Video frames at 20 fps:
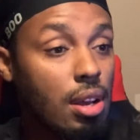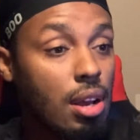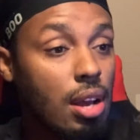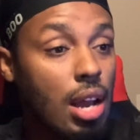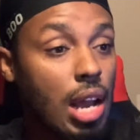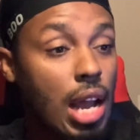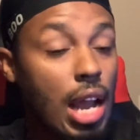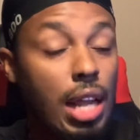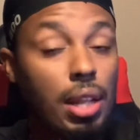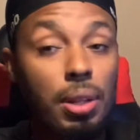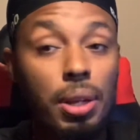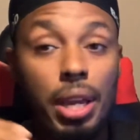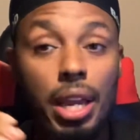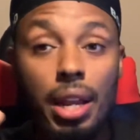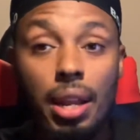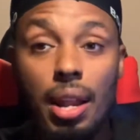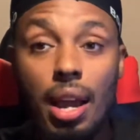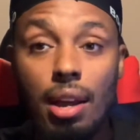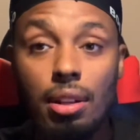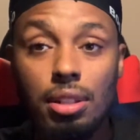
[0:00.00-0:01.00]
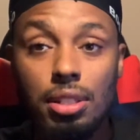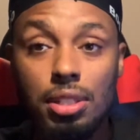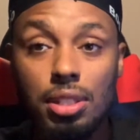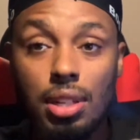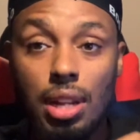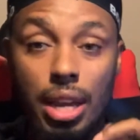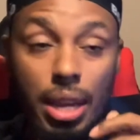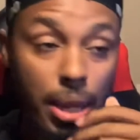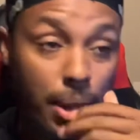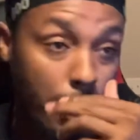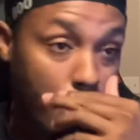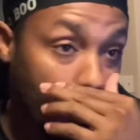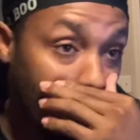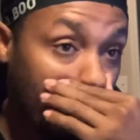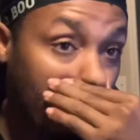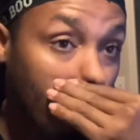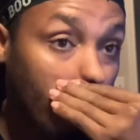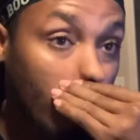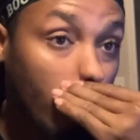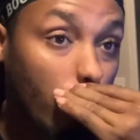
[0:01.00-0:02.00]
I look at knowledge like
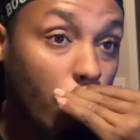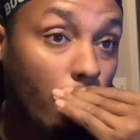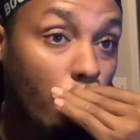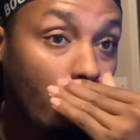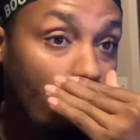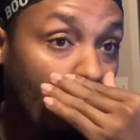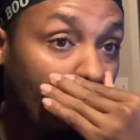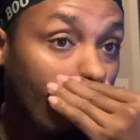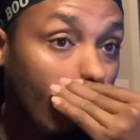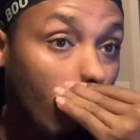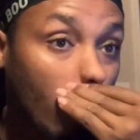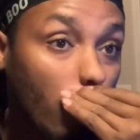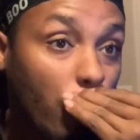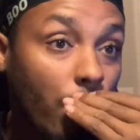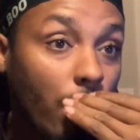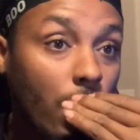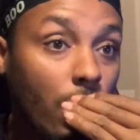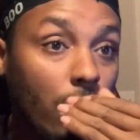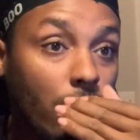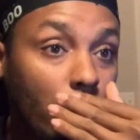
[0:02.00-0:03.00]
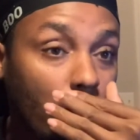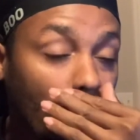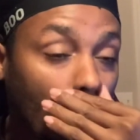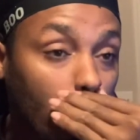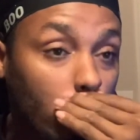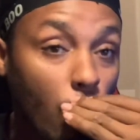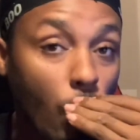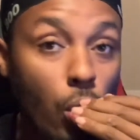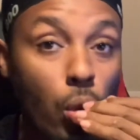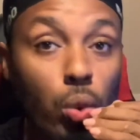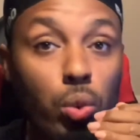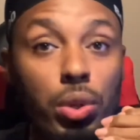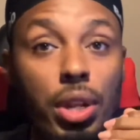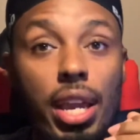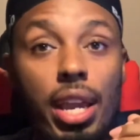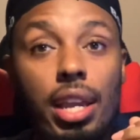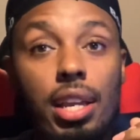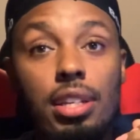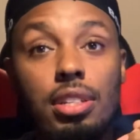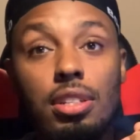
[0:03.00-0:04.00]
those old
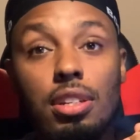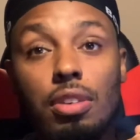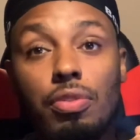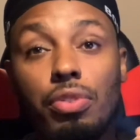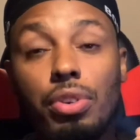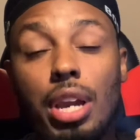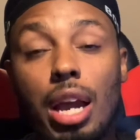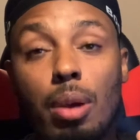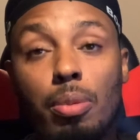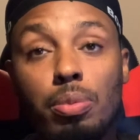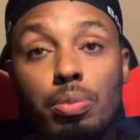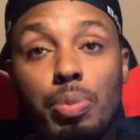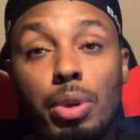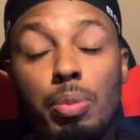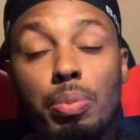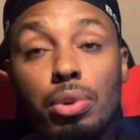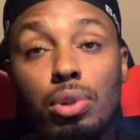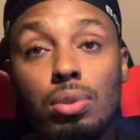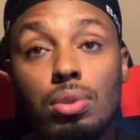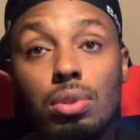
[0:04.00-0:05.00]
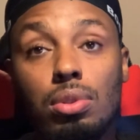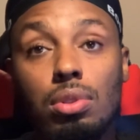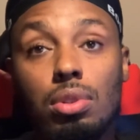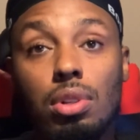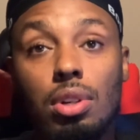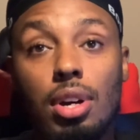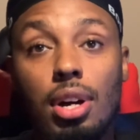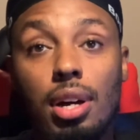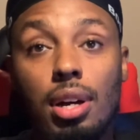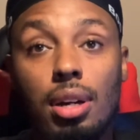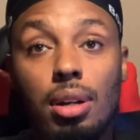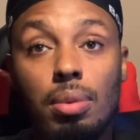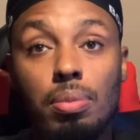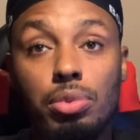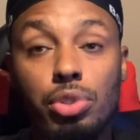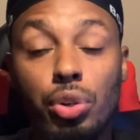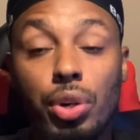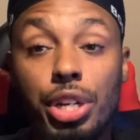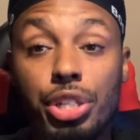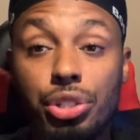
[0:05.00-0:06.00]
days of, you got people,
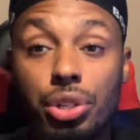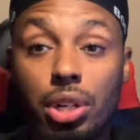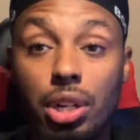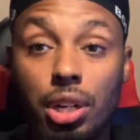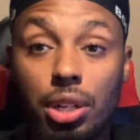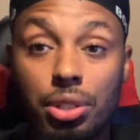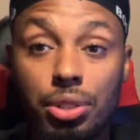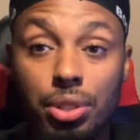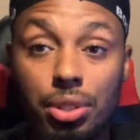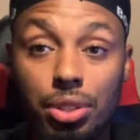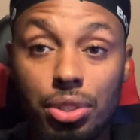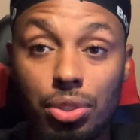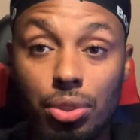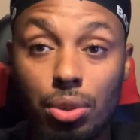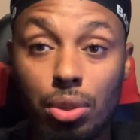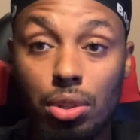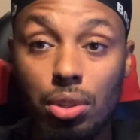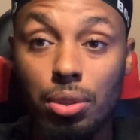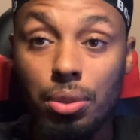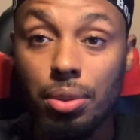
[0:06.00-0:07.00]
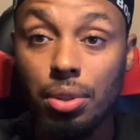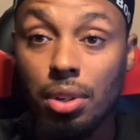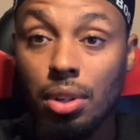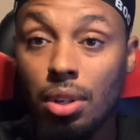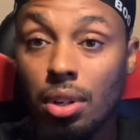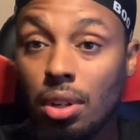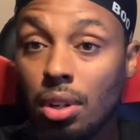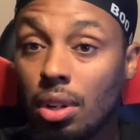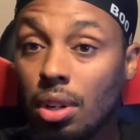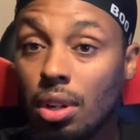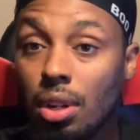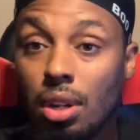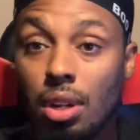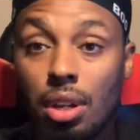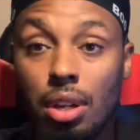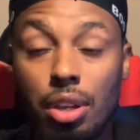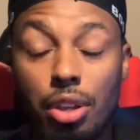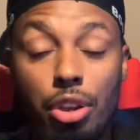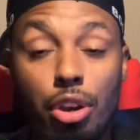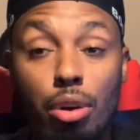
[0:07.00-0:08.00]
treasure hunters or,
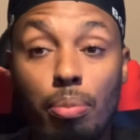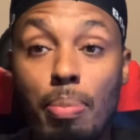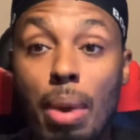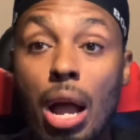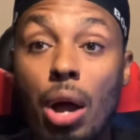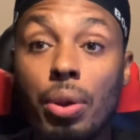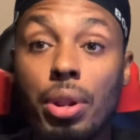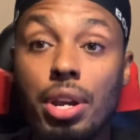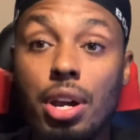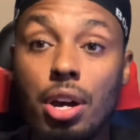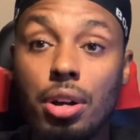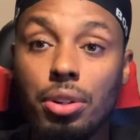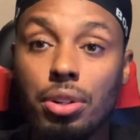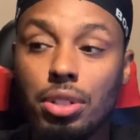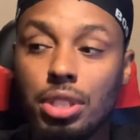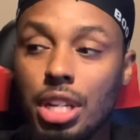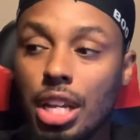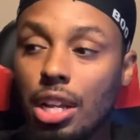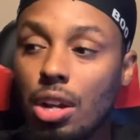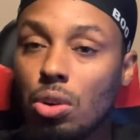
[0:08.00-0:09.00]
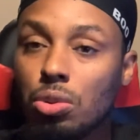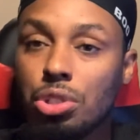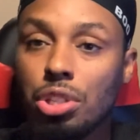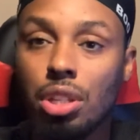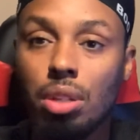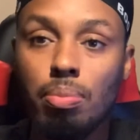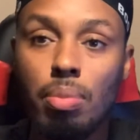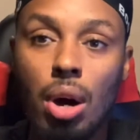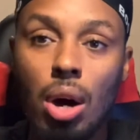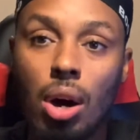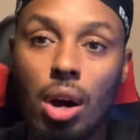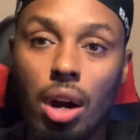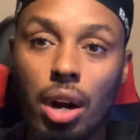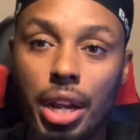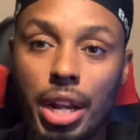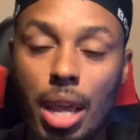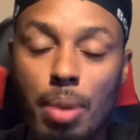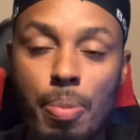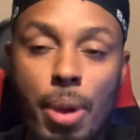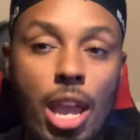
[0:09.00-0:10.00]
bounty hunters. They go to the bar and
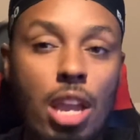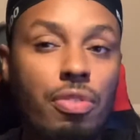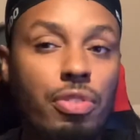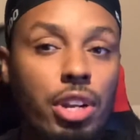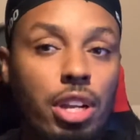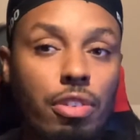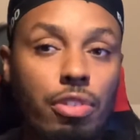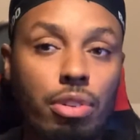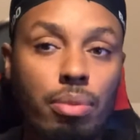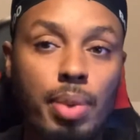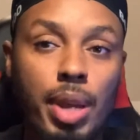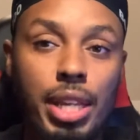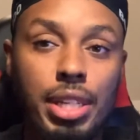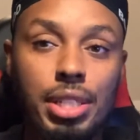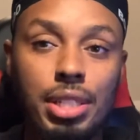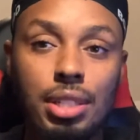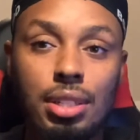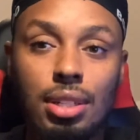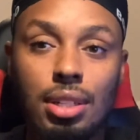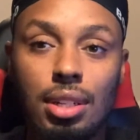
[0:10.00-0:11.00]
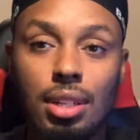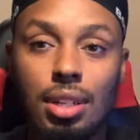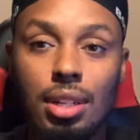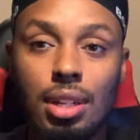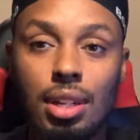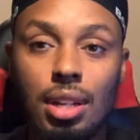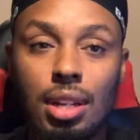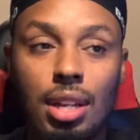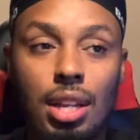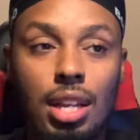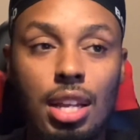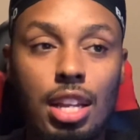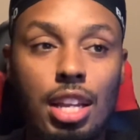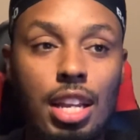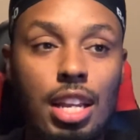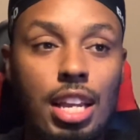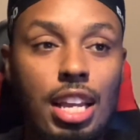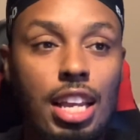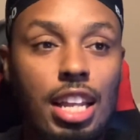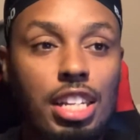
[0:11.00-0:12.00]
they pay for information.
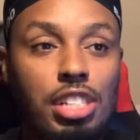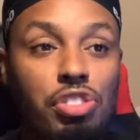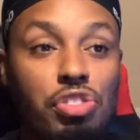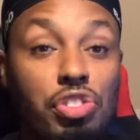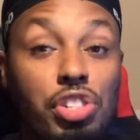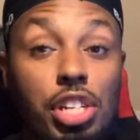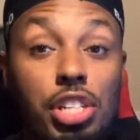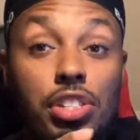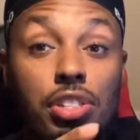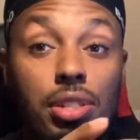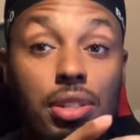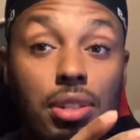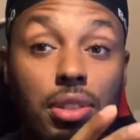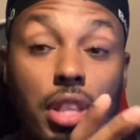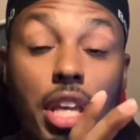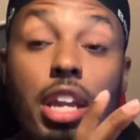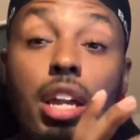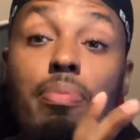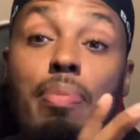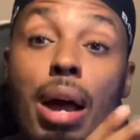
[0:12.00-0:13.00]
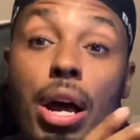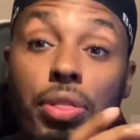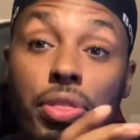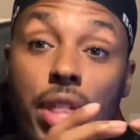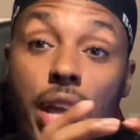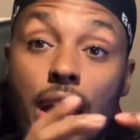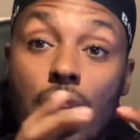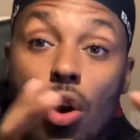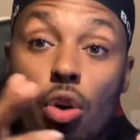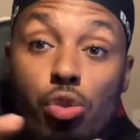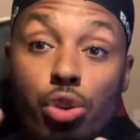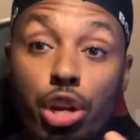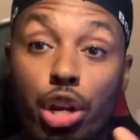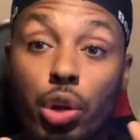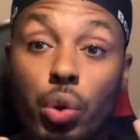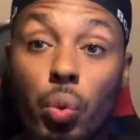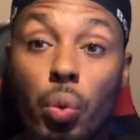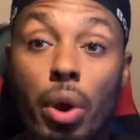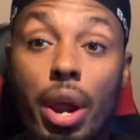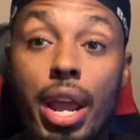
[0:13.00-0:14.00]
Just think about that on a
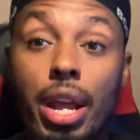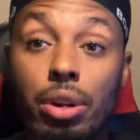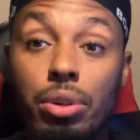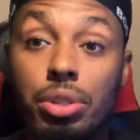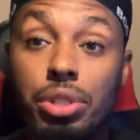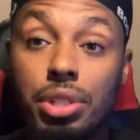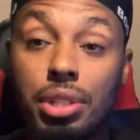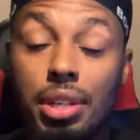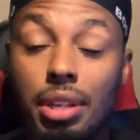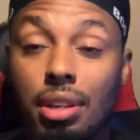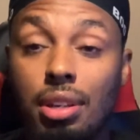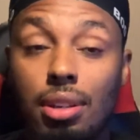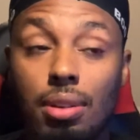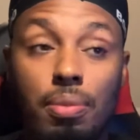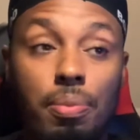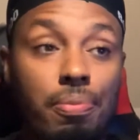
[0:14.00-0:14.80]
grander scheme.